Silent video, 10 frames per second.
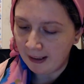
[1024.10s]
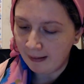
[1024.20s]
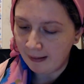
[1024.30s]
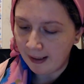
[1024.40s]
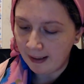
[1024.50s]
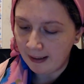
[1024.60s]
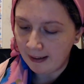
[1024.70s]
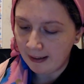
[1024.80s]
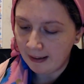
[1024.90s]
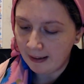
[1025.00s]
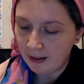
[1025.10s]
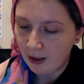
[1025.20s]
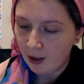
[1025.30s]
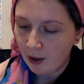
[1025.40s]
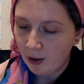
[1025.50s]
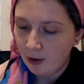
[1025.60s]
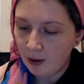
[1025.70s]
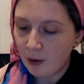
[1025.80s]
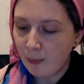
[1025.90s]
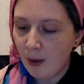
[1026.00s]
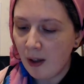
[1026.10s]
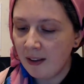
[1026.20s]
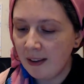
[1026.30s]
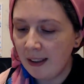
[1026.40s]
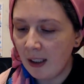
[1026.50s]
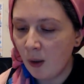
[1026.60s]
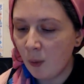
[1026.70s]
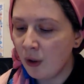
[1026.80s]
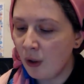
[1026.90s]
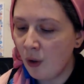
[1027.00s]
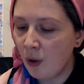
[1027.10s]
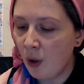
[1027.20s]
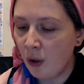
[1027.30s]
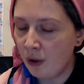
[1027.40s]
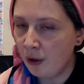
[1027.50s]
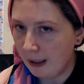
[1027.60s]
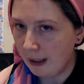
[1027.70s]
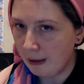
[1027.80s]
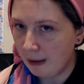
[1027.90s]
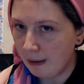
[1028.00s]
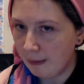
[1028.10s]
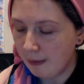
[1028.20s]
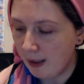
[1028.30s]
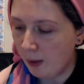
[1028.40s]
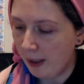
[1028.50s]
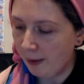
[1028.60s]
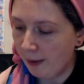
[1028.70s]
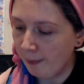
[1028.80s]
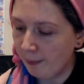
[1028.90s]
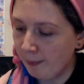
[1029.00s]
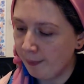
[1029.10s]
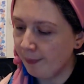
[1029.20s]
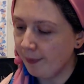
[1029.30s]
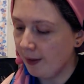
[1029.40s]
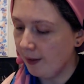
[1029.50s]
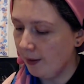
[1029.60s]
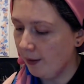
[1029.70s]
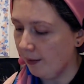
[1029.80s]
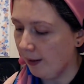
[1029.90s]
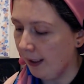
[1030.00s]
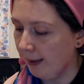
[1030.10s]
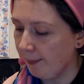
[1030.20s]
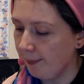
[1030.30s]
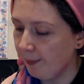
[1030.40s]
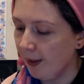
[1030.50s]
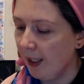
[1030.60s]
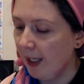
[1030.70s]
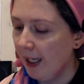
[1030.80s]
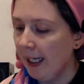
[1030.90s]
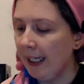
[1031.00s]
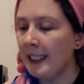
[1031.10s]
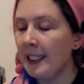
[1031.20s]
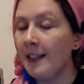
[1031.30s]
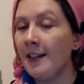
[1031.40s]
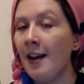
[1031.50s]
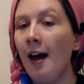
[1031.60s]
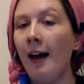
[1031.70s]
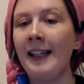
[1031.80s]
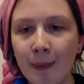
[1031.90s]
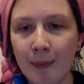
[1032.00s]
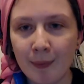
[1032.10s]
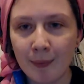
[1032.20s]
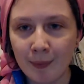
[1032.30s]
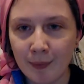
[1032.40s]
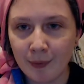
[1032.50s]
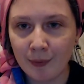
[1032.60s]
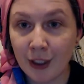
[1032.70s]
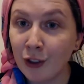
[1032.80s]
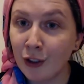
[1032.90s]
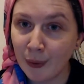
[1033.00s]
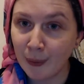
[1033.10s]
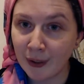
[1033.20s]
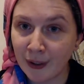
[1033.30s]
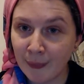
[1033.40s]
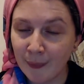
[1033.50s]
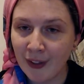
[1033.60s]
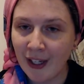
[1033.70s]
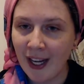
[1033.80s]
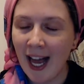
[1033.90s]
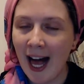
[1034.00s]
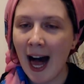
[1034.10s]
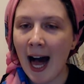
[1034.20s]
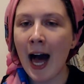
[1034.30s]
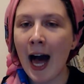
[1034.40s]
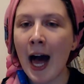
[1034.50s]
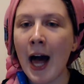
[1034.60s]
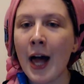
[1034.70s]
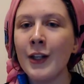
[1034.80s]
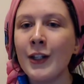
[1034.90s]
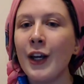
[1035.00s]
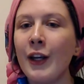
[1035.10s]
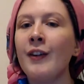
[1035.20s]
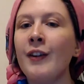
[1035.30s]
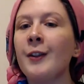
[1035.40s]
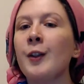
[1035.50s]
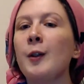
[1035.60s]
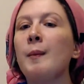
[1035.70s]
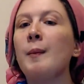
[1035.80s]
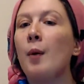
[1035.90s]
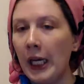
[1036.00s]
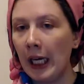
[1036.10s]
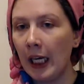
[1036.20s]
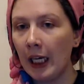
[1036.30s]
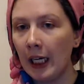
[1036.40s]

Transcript: Right. So Marcion was a Gnostic as well. Right? He denied that Yeshua had a physical body.